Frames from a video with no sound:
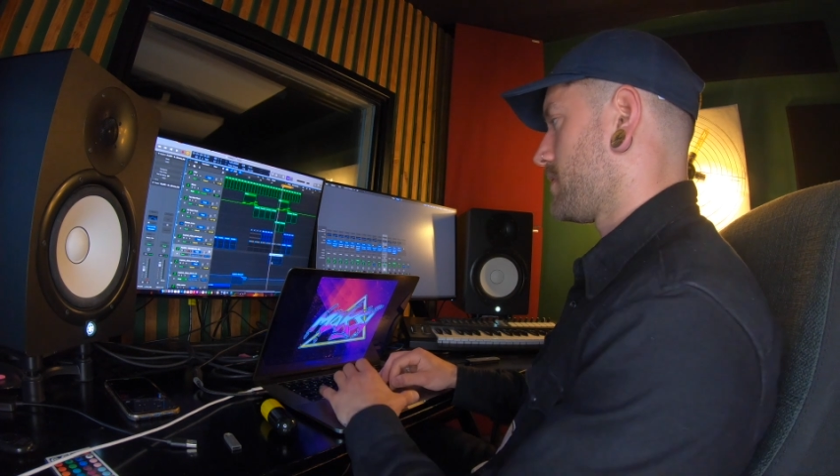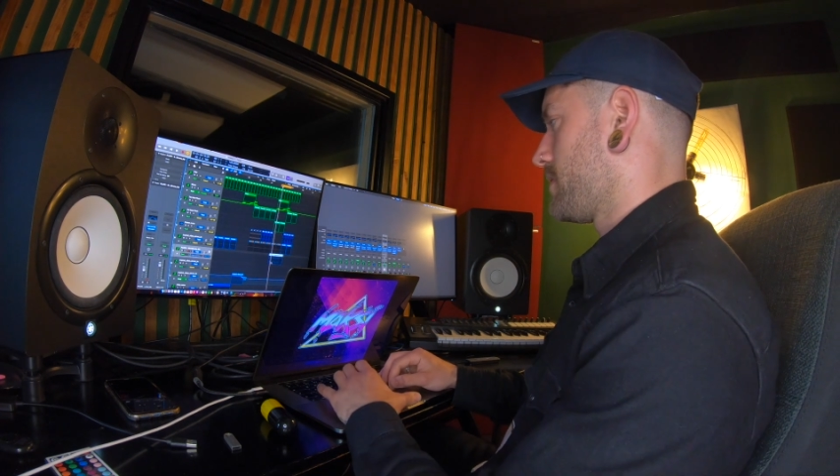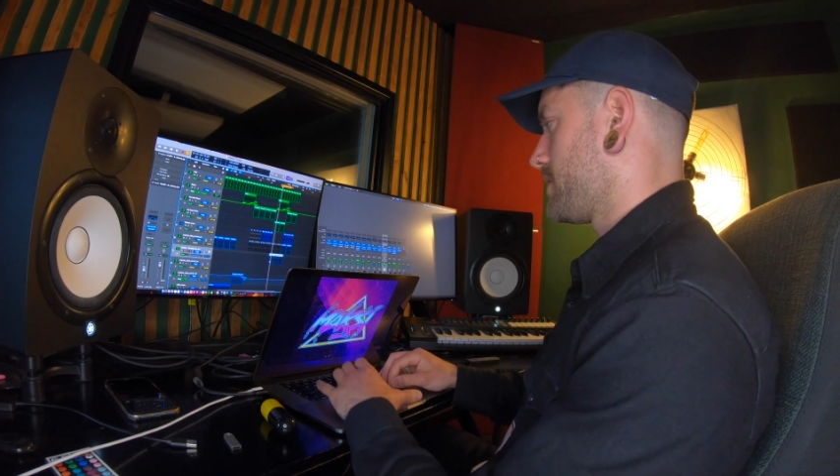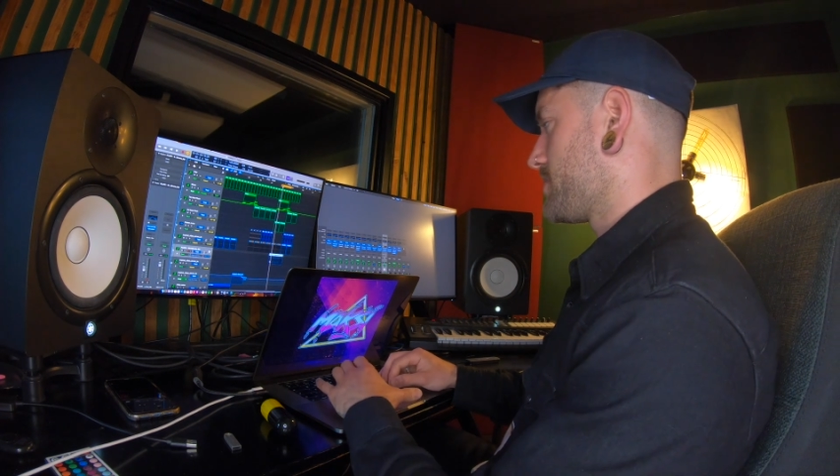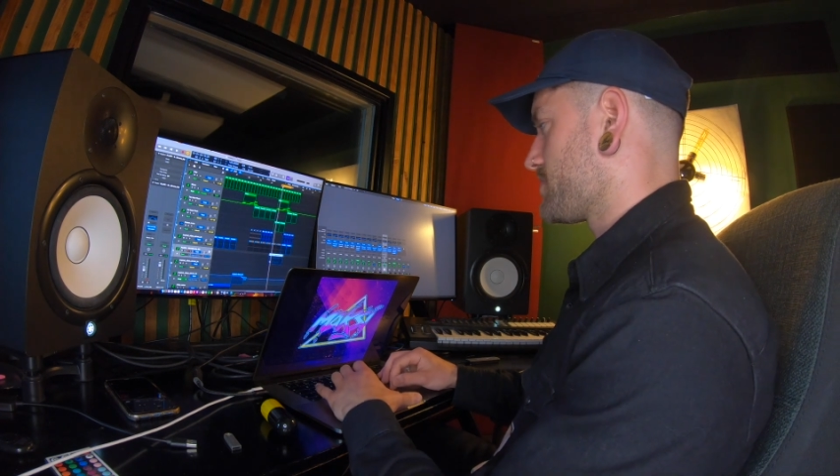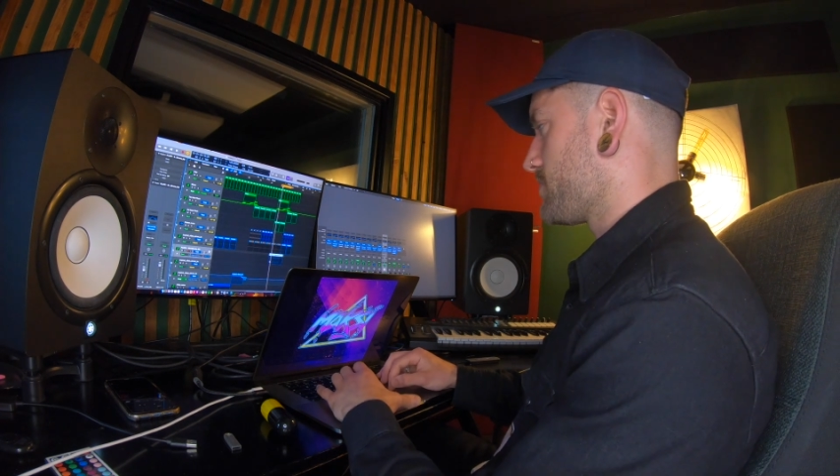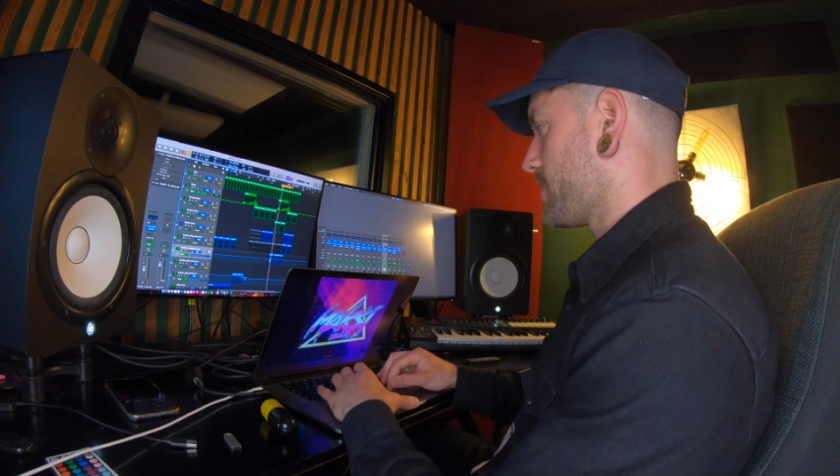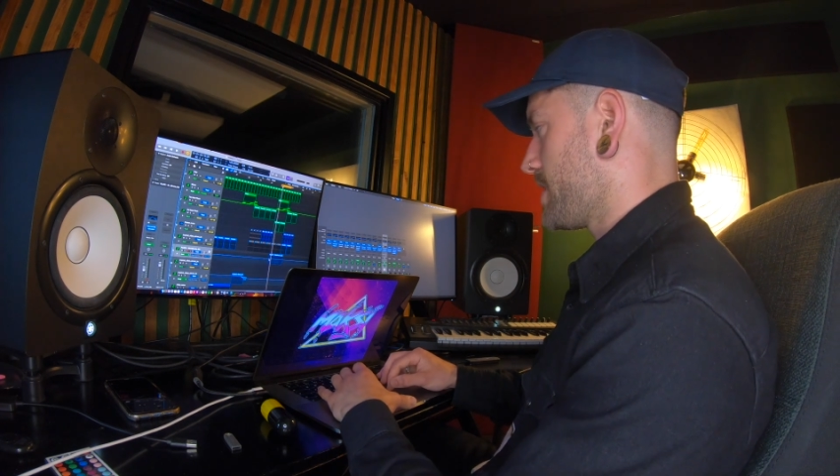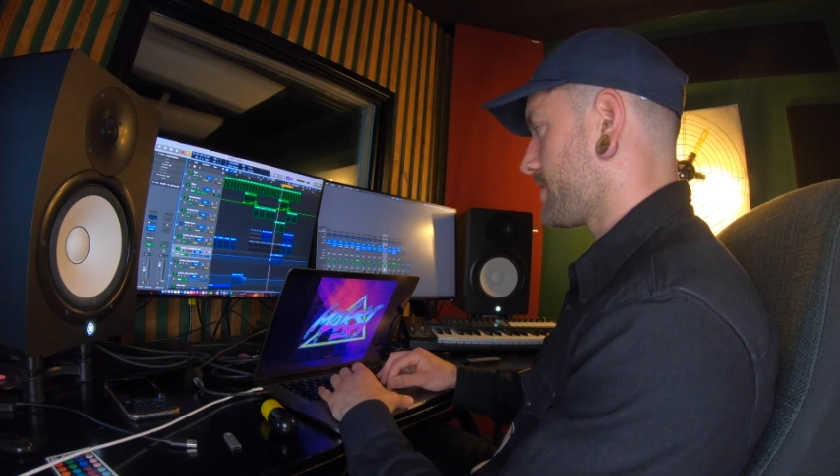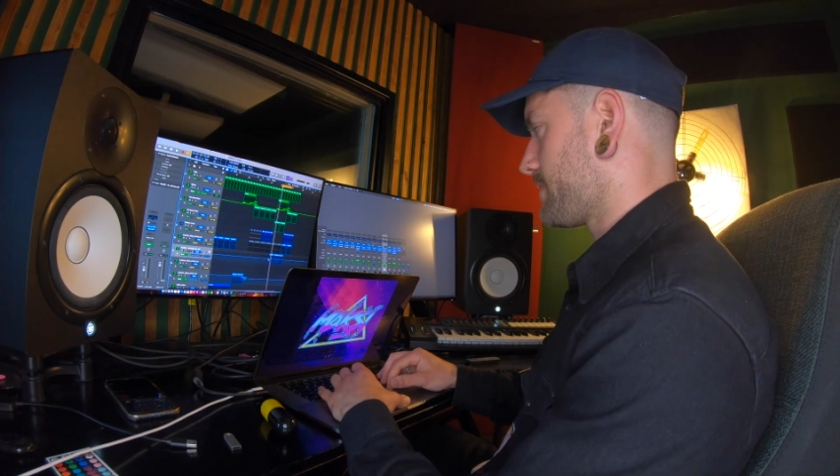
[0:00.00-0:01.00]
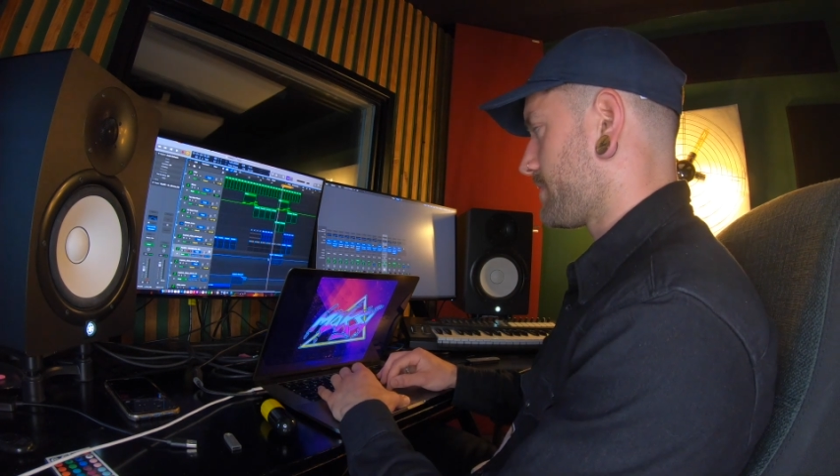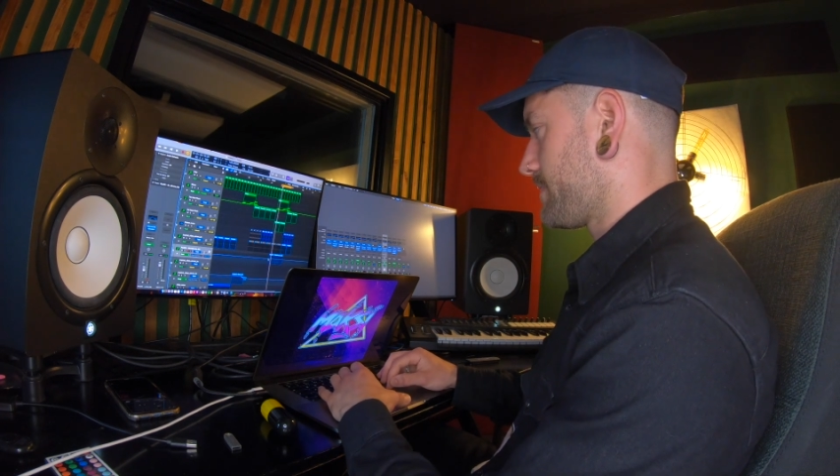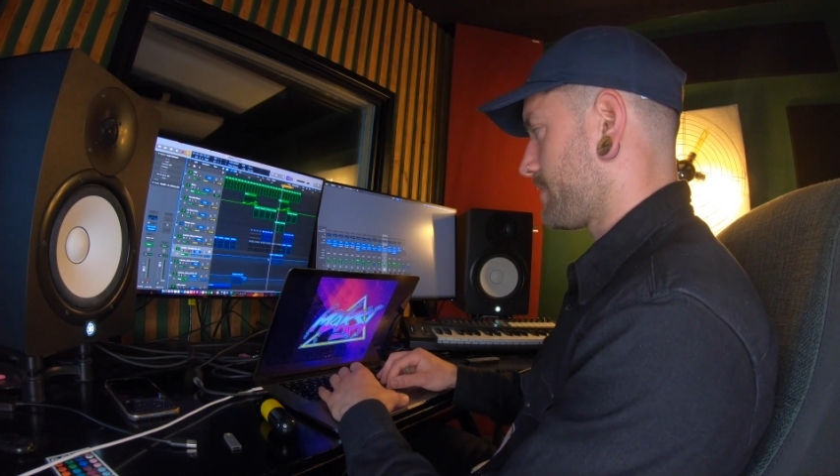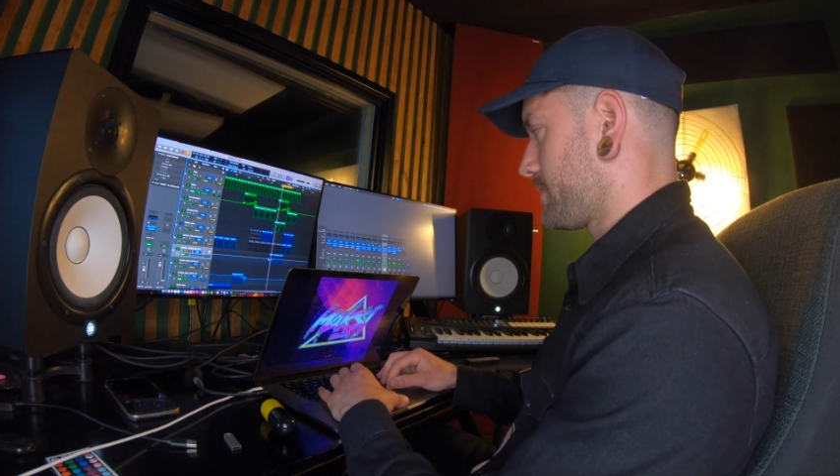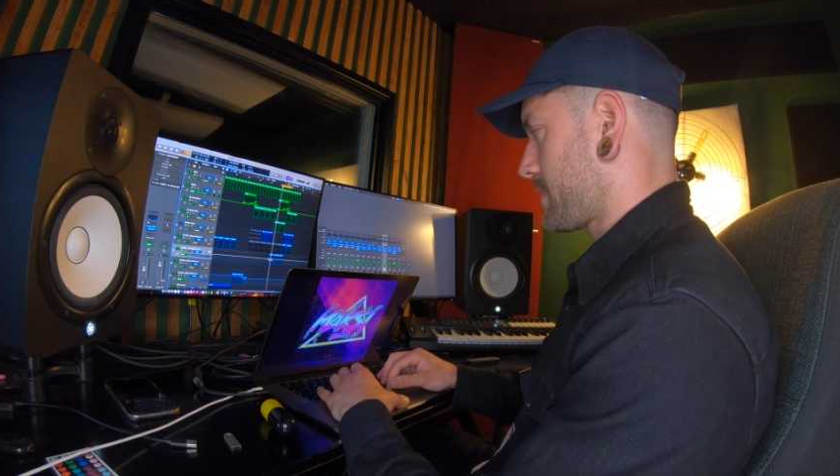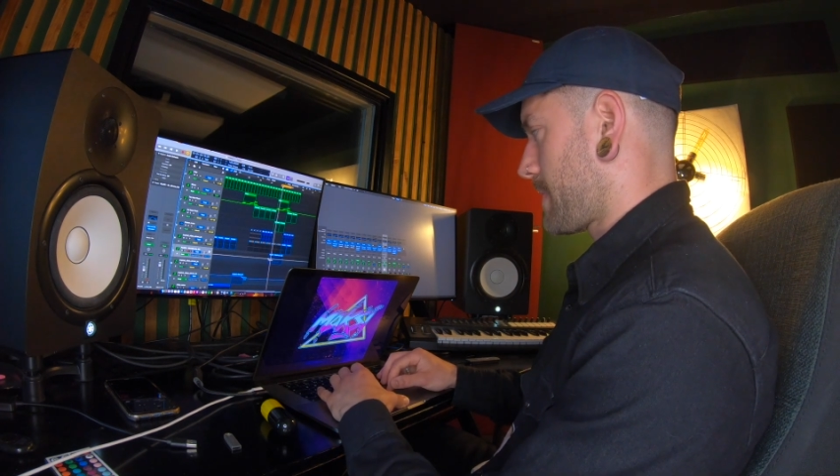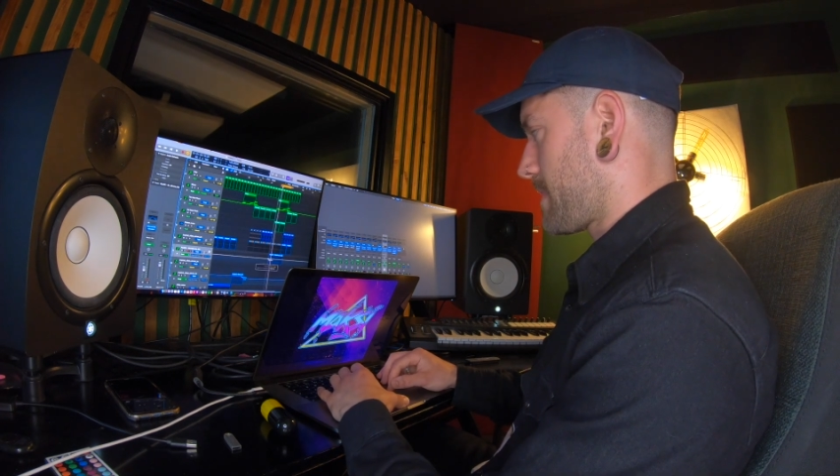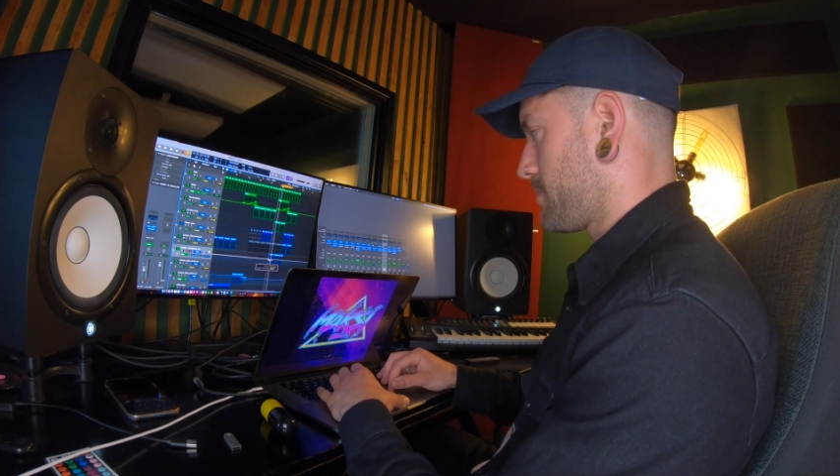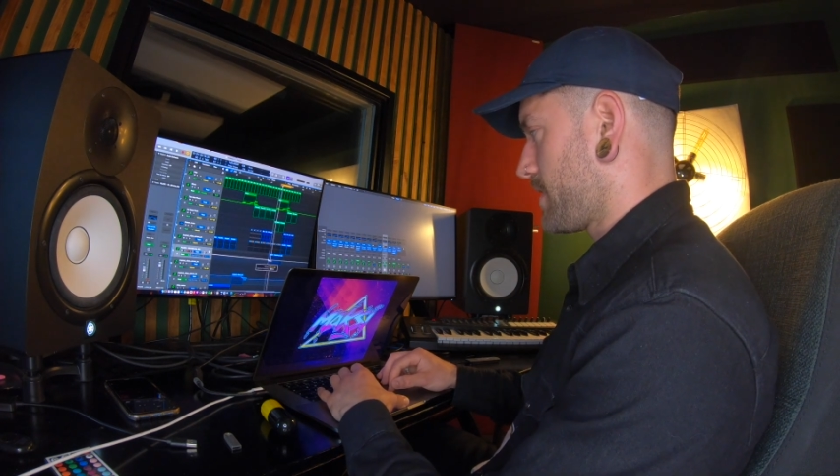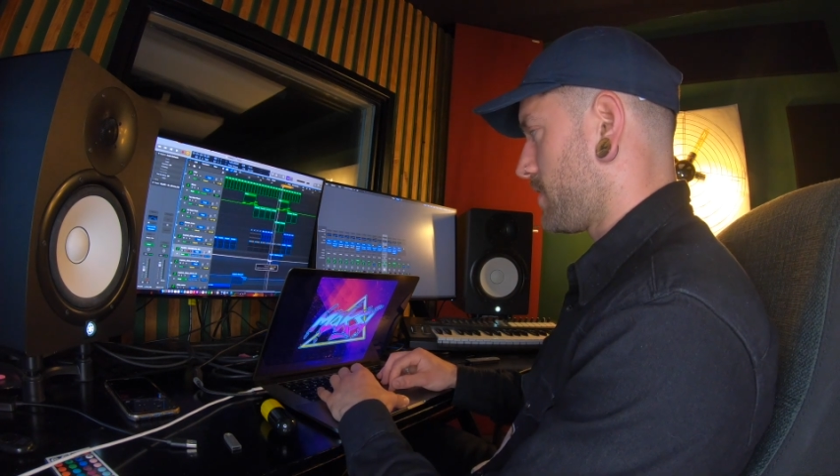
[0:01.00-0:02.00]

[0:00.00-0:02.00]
Suede. Bring